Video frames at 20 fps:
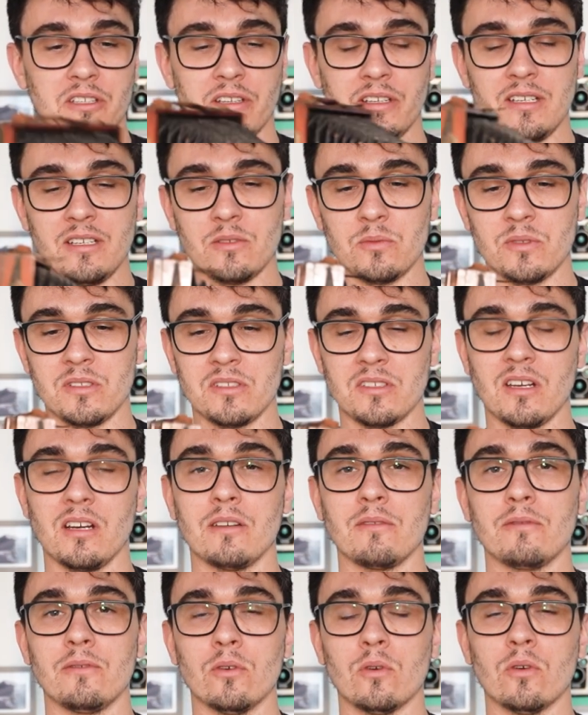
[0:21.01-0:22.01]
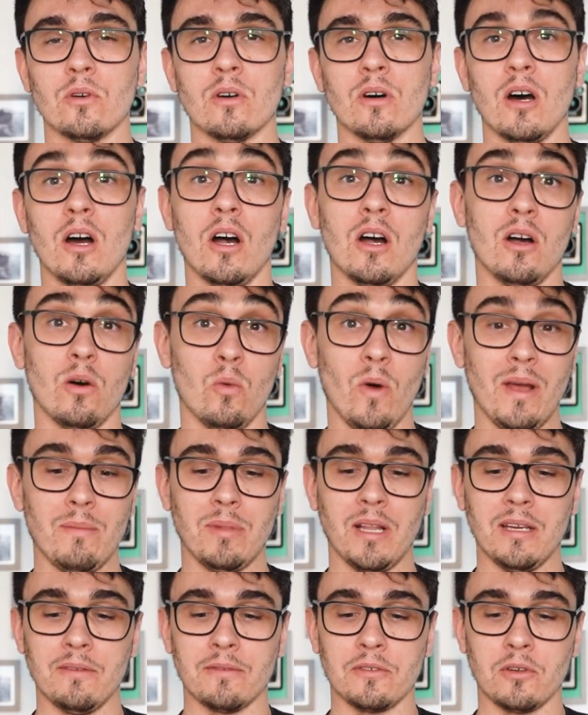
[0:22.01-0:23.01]
And these were designed for wet
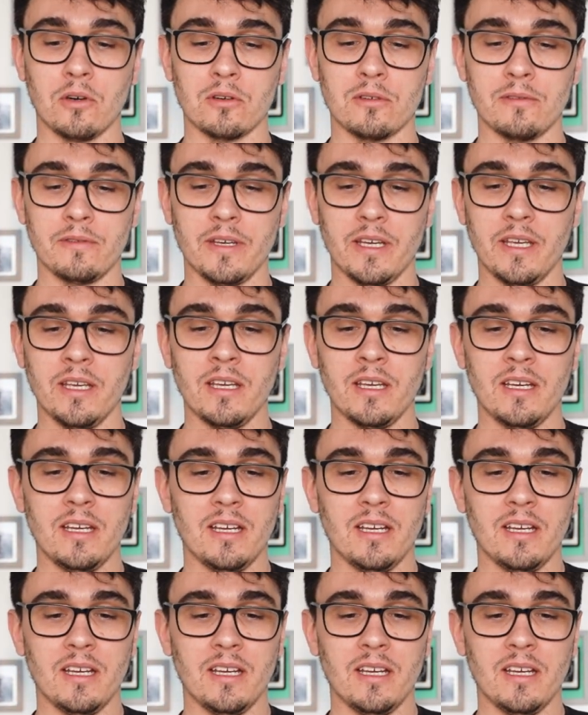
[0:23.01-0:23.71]
plate photography